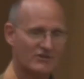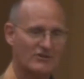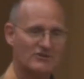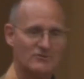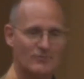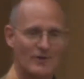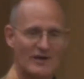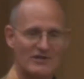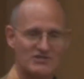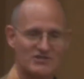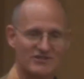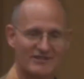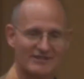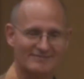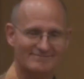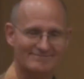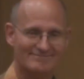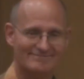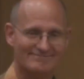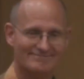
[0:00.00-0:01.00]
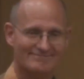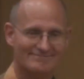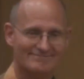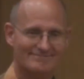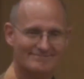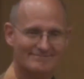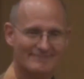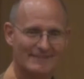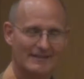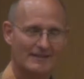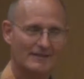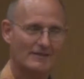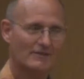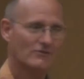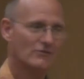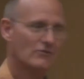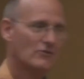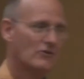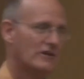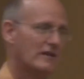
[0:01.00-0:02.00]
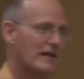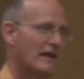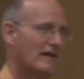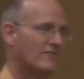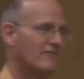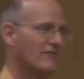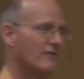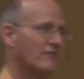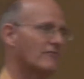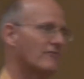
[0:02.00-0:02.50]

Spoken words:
a good question. Could he have